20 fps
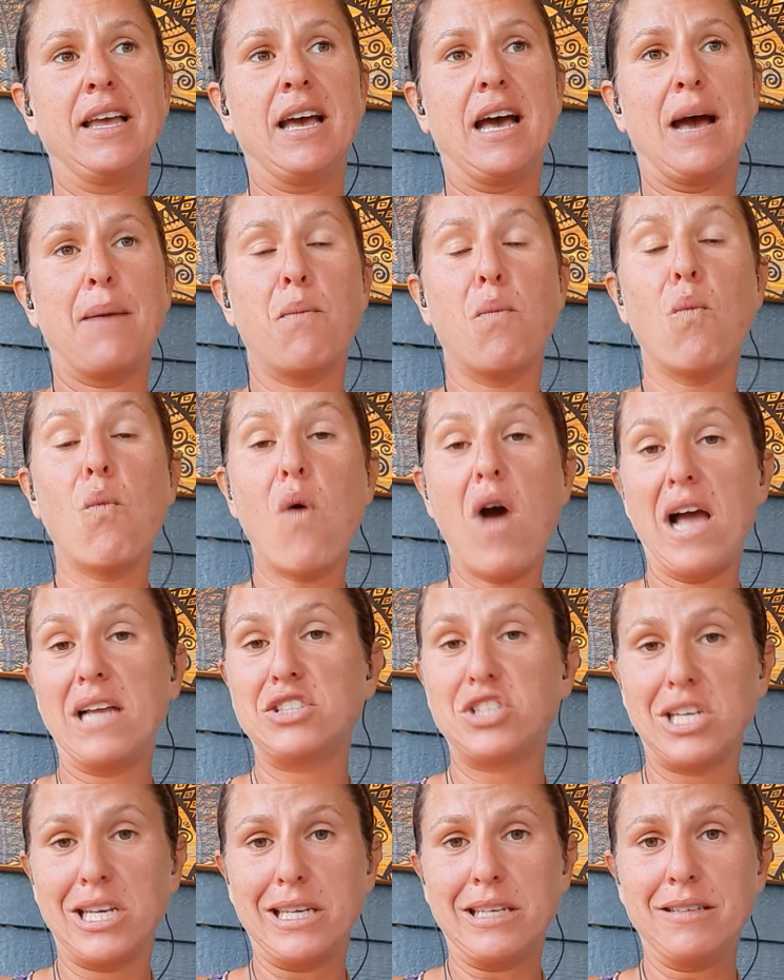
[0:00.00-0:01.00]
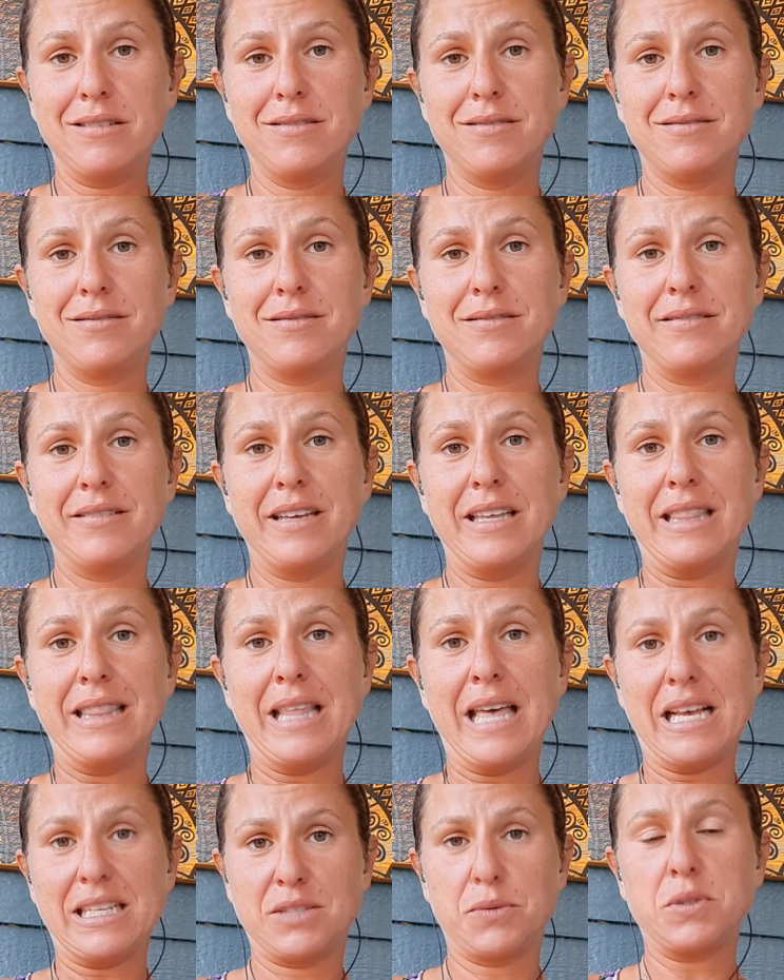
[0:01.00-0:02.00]
I'm watching, and
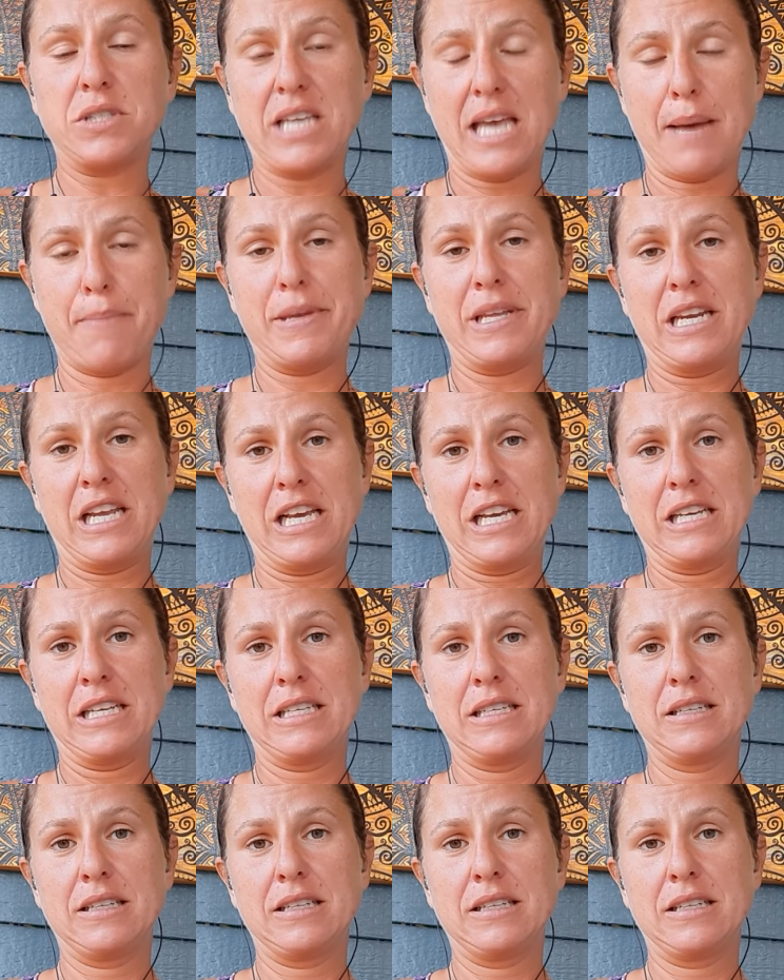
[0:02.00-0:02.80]
that's what's happening.